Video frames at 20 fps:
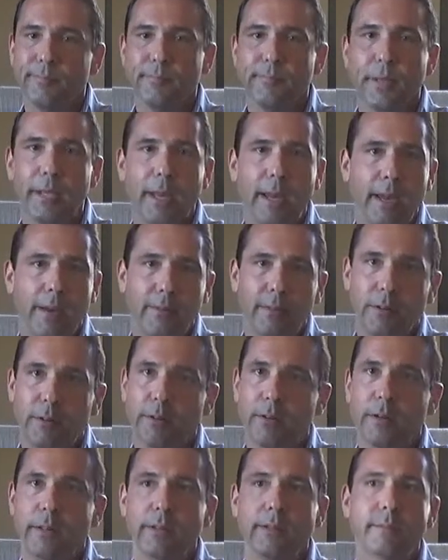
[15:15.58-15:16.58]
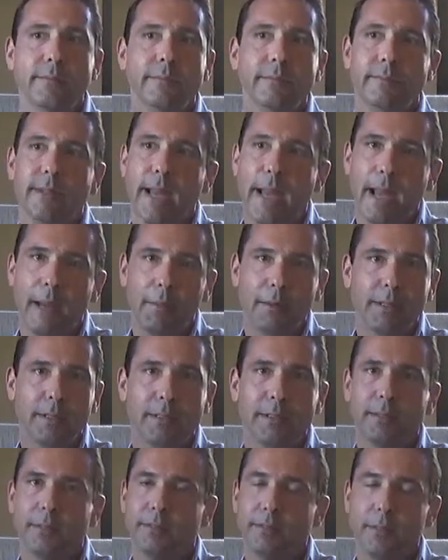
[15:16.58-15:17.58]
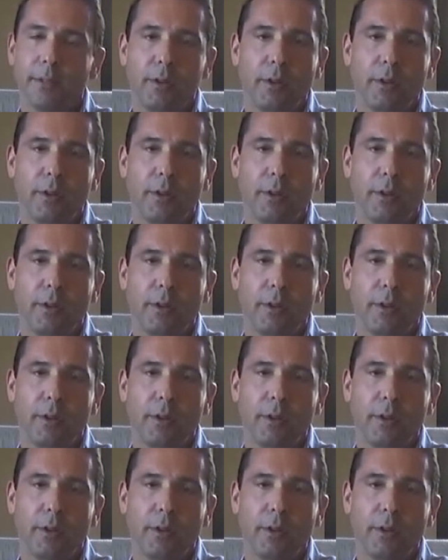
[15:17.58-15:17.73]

behavior and habits.